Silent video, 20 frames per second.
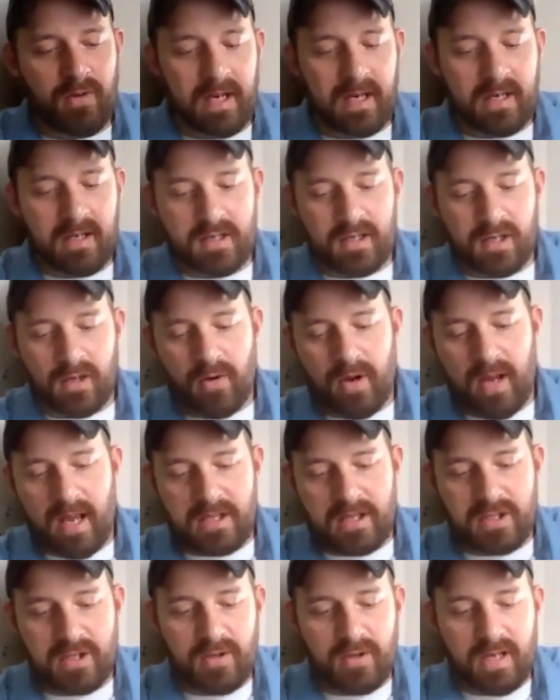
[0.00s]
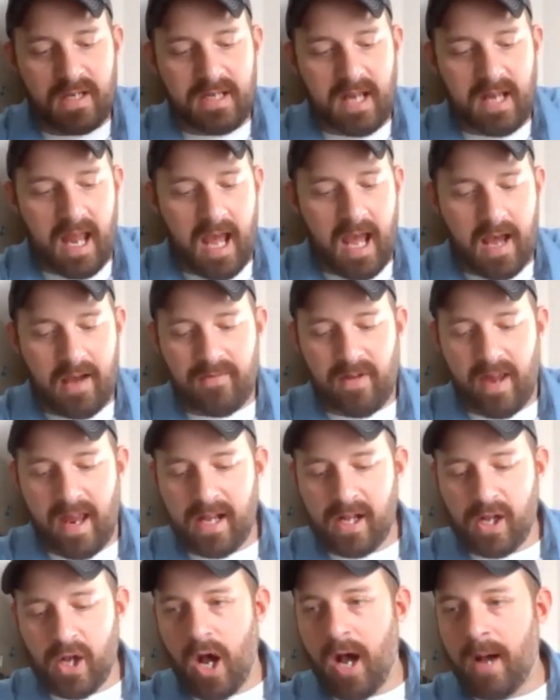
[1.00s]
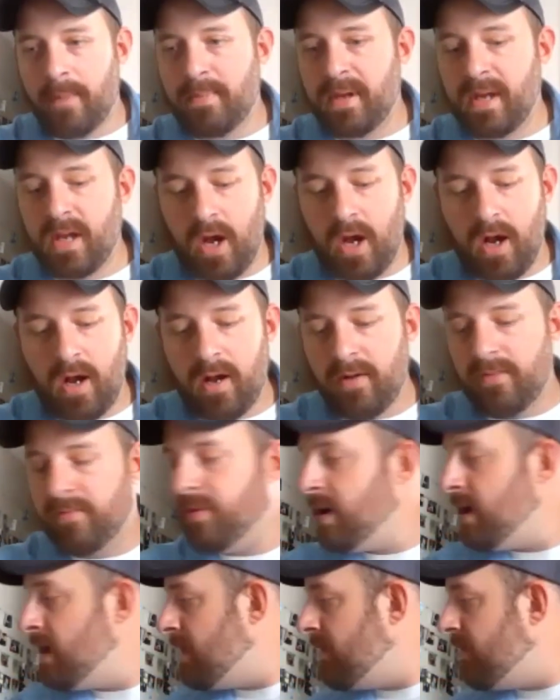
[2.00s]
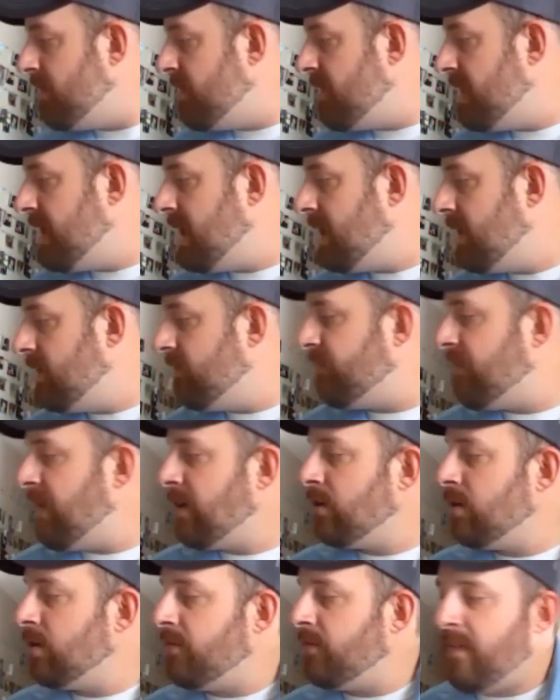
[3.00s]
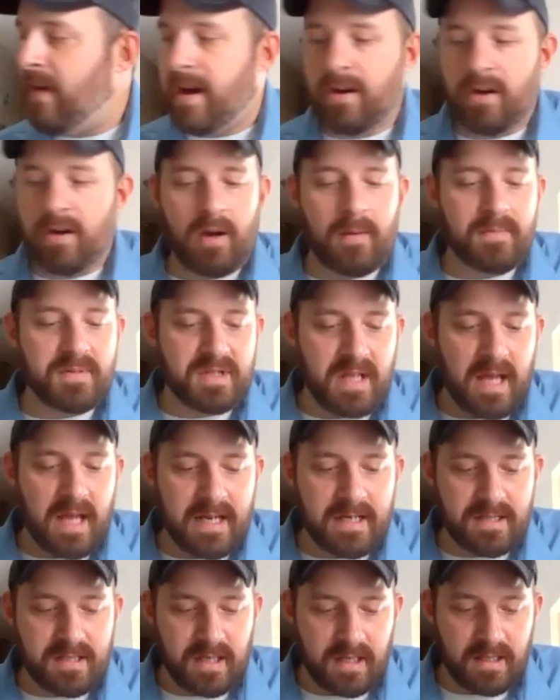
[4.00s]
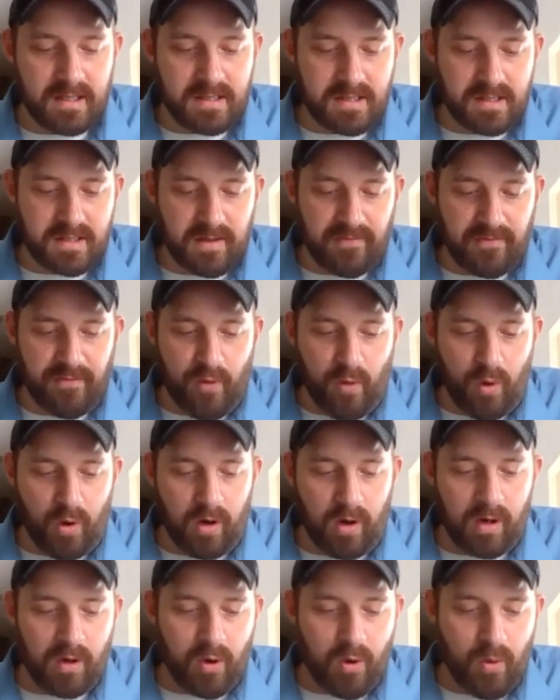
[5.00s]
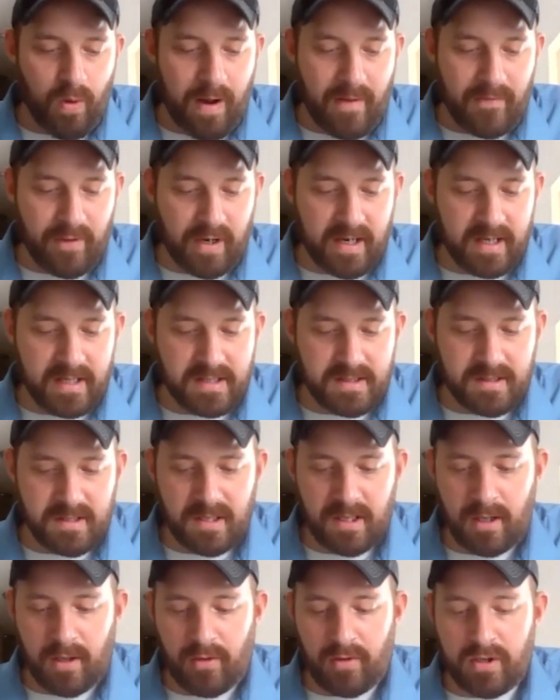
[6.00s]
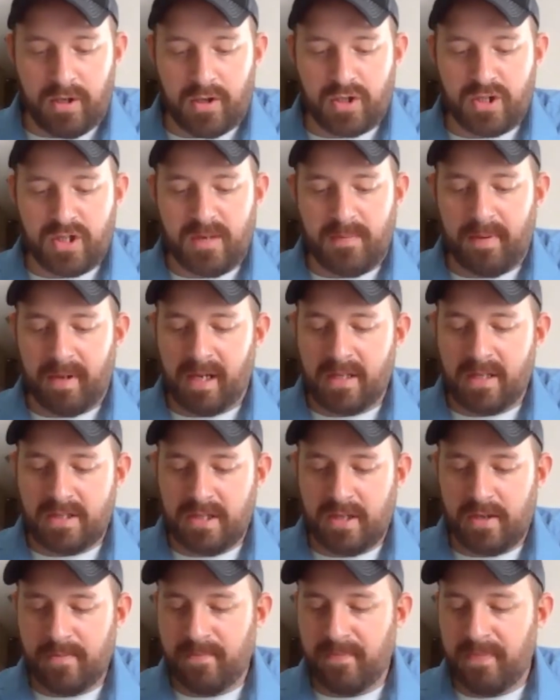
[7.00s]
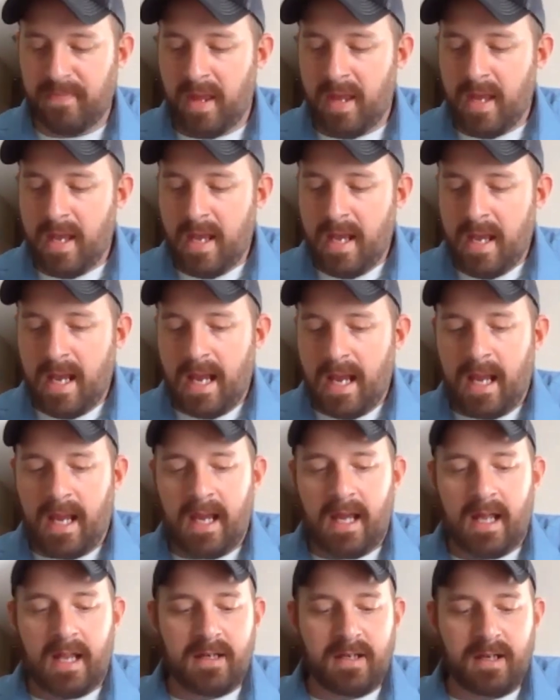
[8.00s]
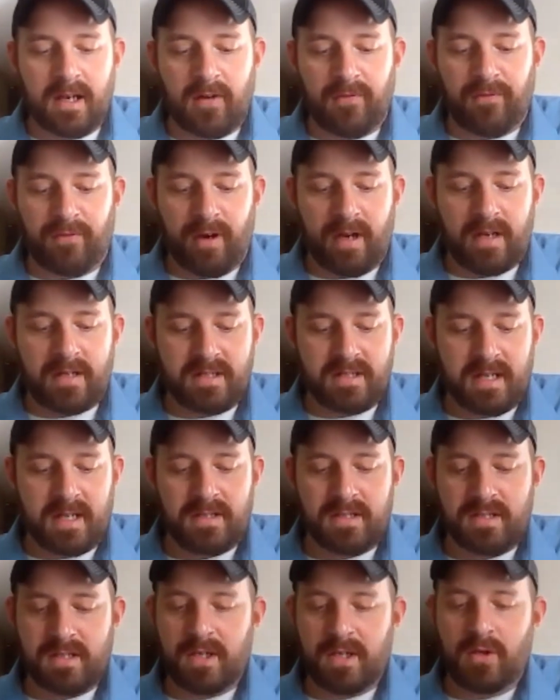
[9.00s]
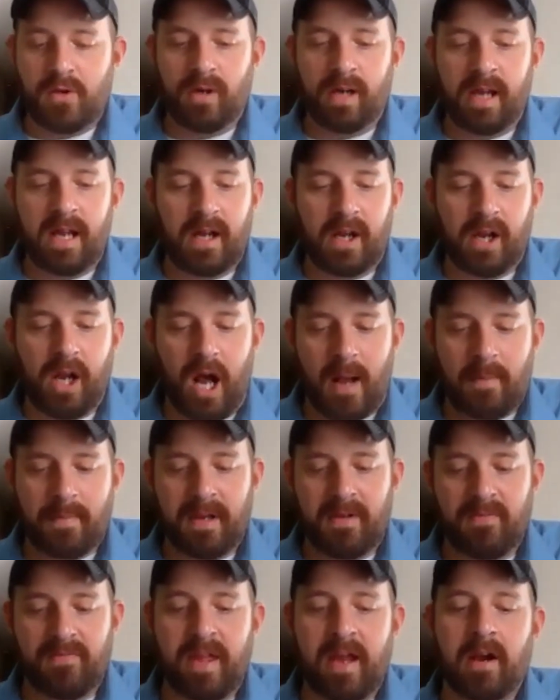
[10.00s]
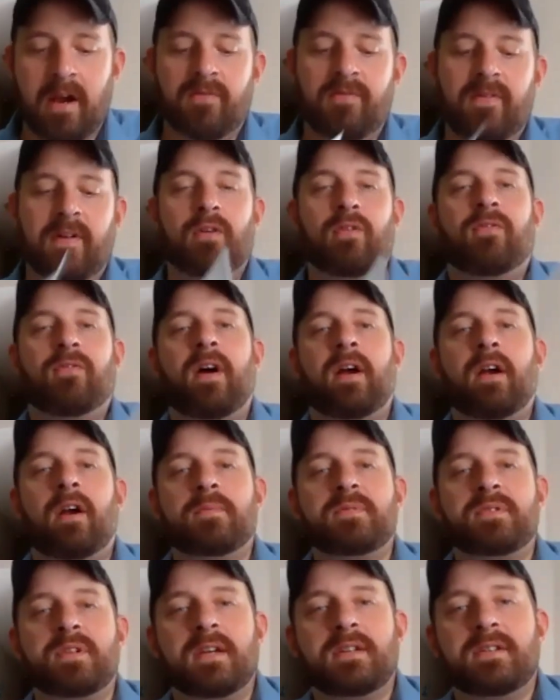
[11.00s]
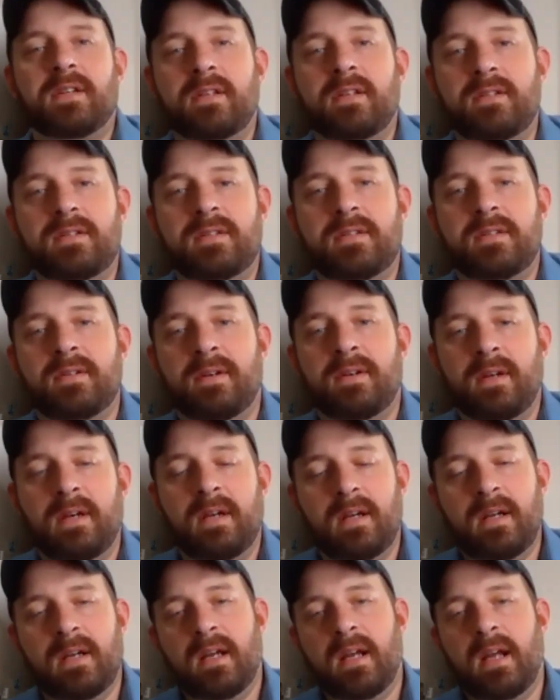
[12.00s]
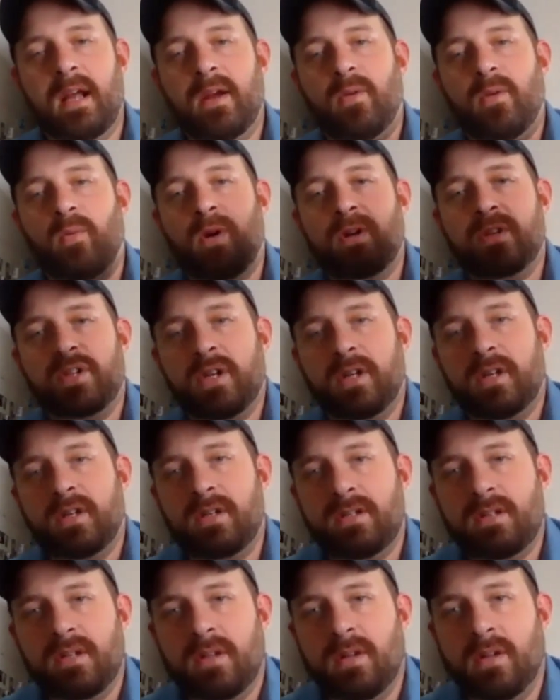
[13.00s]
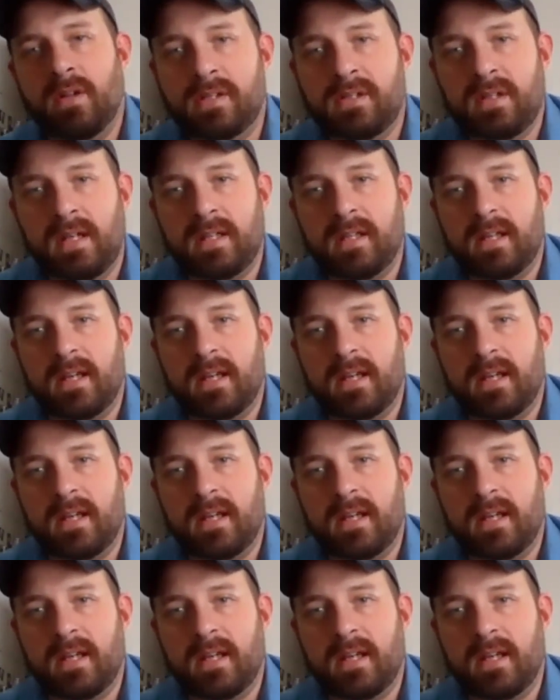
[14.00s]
need to do is you need to have a copy of the federal firearms license for whoever is, you're shipping it to. And, for instance, you'll get a copy of their federal firearms license, which looks like